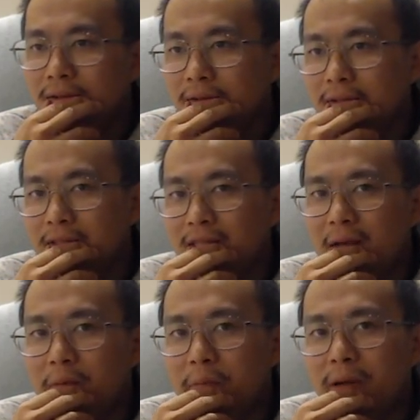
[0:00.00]
the
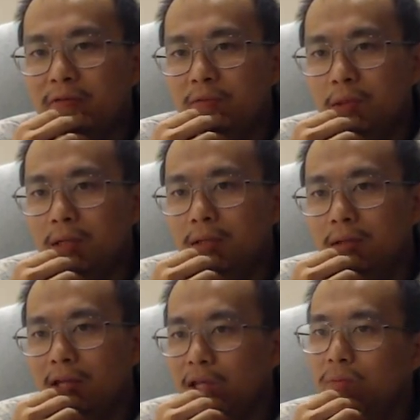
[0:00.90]
same amount of work
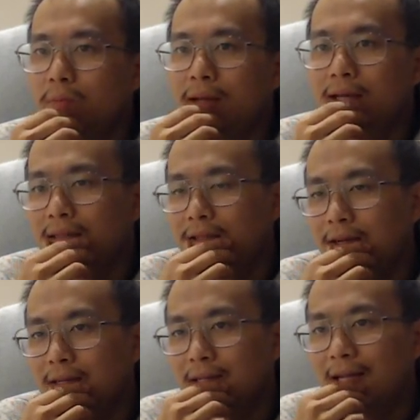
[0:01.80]
that you might get
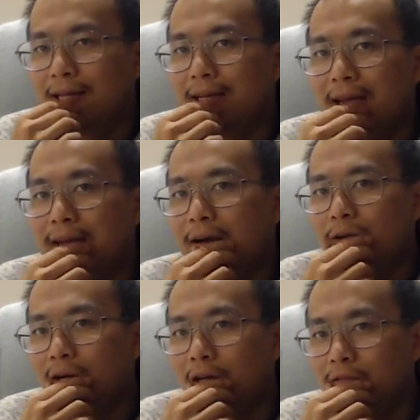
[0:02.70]
done in like an
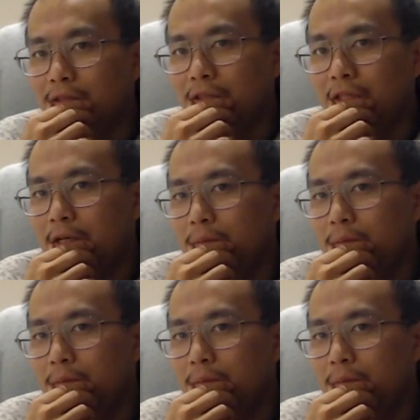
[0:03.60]
8-hour office job,